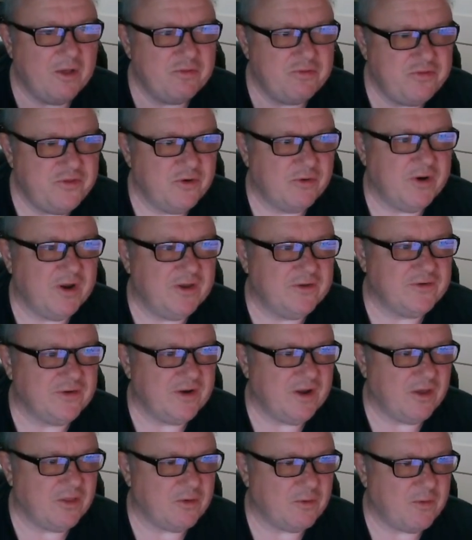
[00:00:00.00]
there is
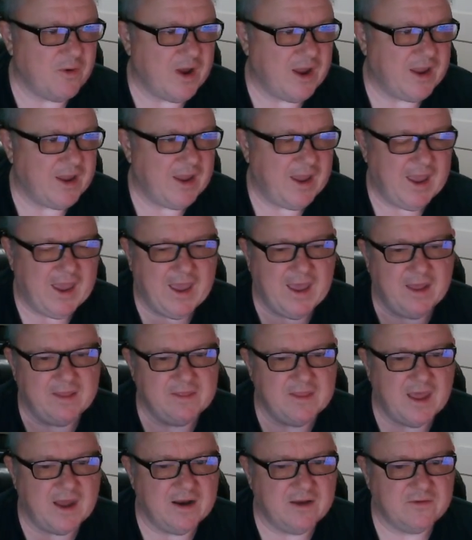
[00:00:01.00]
another way,
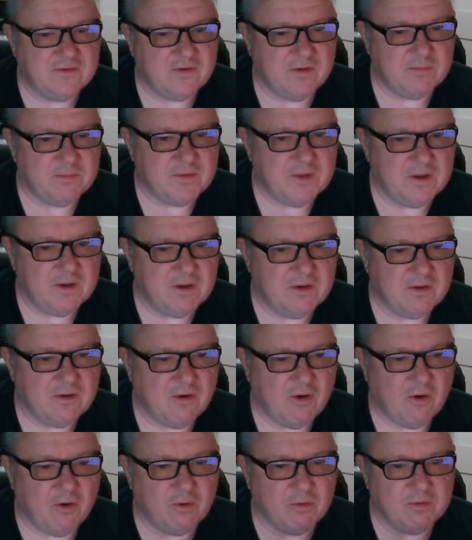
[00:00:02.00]
and that is something
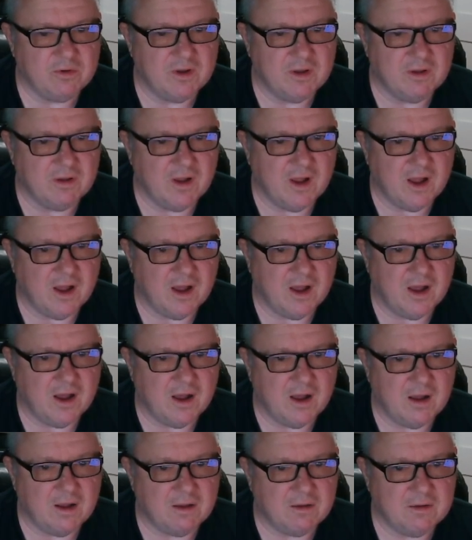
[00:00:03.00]
called
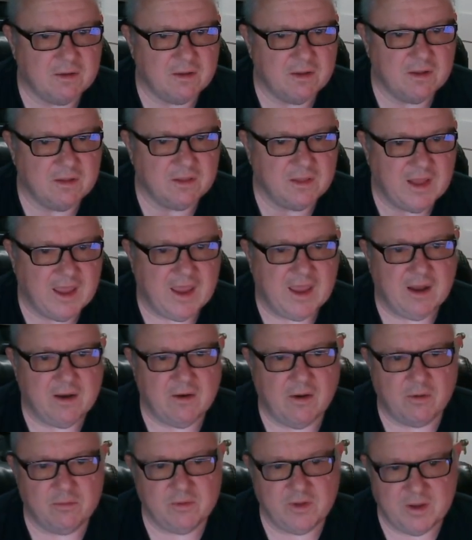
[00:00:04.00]
LAN
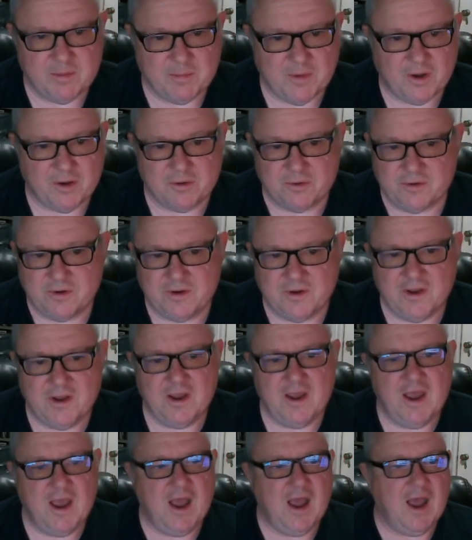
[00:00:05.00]
only mode.
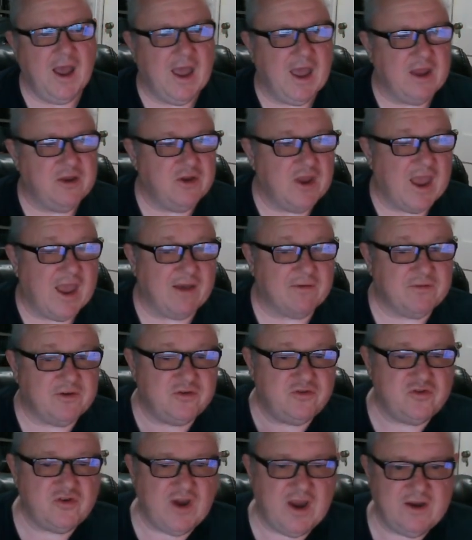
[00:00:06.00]
And you have to
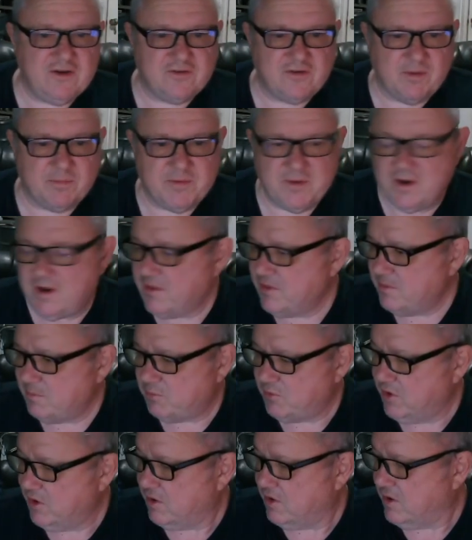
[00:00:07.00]
change something on the
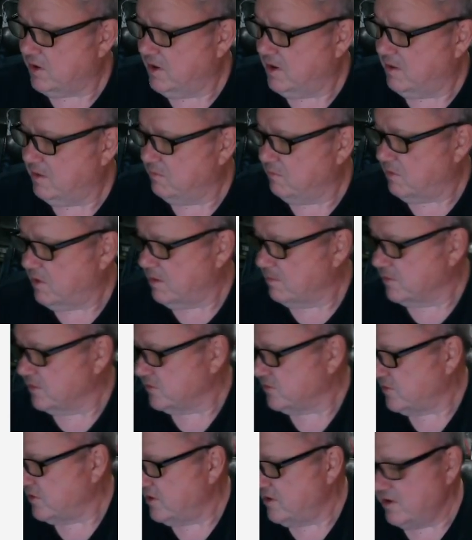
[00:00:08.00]
printer, and I'm going
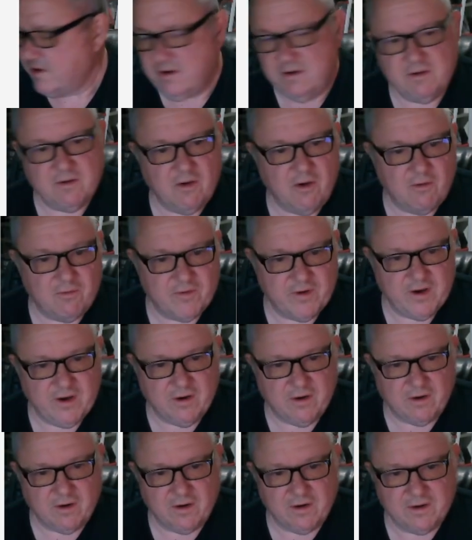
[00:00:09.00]
to show you over
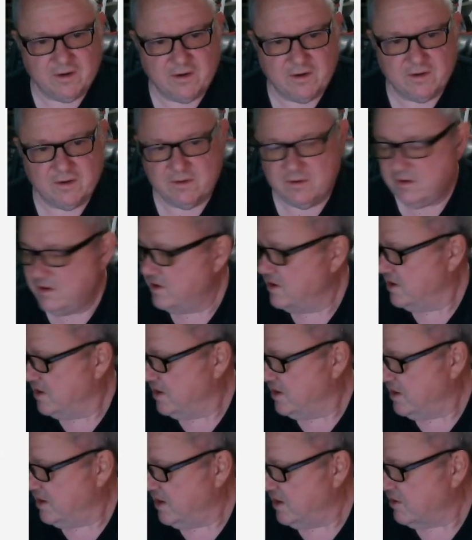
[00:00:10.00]
here
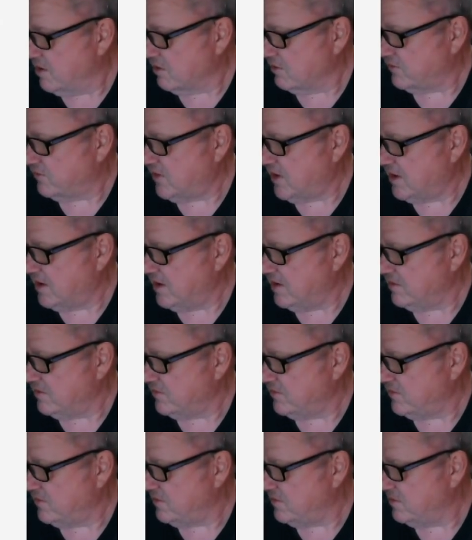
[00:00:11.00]
in our
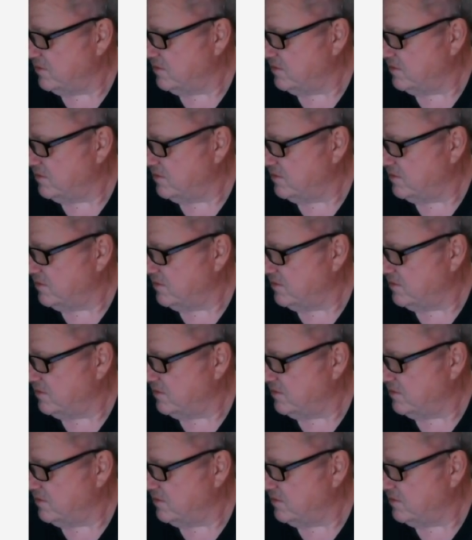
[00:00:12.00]
settings.